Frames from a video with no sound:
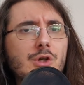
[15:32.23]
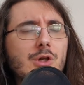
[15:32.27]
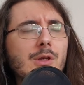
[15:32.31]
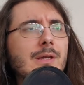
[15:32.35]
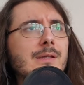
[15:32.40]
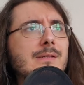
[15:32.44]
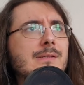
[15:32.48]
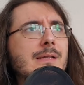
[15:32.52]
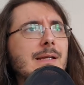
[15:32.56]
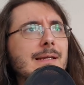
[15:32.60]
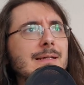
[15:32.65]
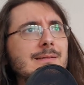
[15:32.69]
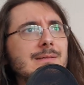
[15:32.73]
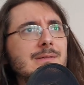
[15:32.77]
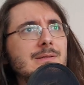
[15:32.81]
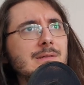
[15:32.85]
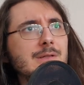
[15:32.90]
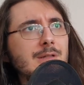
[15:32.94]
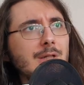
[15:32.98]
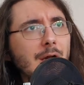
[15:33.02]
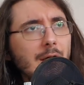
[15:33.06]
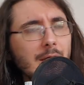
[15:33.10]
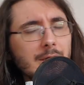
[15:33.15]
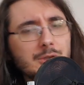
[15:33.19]
is like
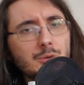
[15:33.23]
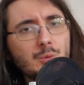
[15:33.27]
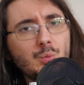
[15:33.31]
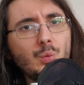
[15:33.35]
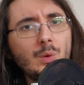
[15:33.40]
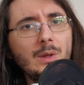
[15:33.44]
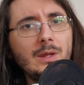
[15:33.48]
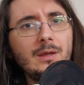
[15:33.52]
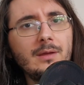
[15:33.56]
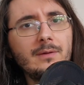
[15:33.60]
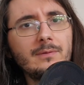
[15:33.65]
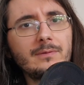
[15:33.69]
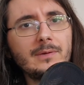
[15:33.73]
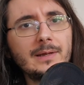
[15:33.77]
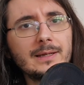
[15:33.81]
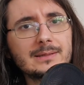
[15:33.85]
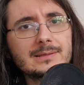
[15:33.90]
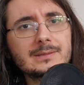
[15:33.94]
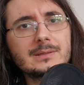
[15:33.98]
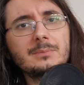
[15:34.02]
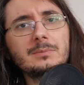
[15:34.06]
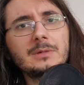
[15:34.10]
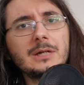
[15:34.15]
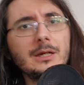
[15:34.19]
start with like
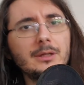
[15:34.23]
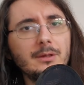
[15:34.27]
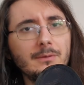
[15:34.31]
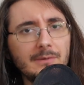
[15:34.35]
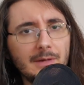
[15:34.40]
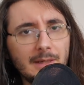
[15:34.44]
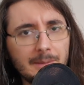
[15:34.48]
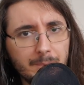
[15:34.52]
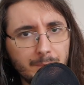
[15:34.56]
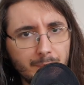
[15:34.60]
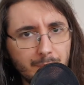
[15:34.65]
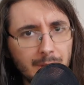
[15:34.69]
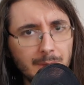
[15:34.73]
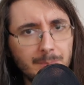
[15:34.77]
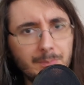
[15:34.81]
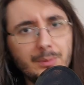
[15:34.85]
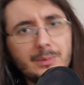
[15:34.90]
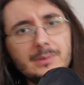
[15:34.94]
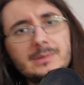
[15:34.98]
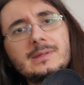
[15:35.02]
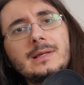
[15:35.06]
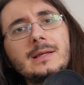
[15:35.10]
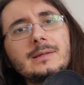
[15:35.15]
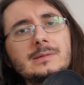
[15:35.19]
some kind of like
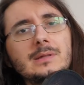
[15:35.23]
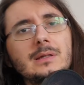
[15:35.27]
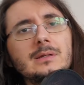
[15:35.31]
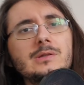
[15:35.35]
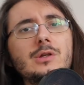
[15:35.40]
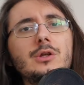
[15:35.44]
pre-processing.